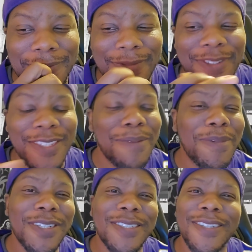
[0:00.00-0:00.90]
some of
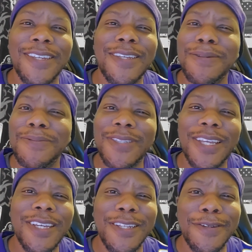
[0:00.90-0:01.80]
the schemes
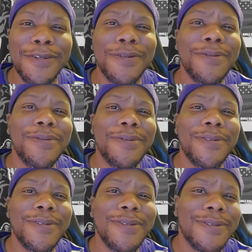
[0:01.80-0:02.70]
they can
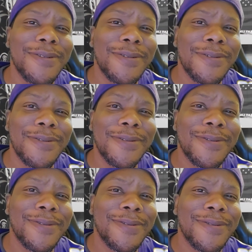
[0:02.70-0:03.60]
use
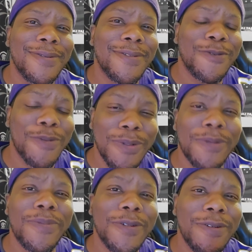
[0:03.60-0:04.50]
will be
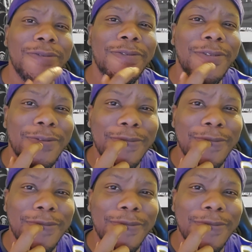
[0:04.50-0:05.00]
beautiful.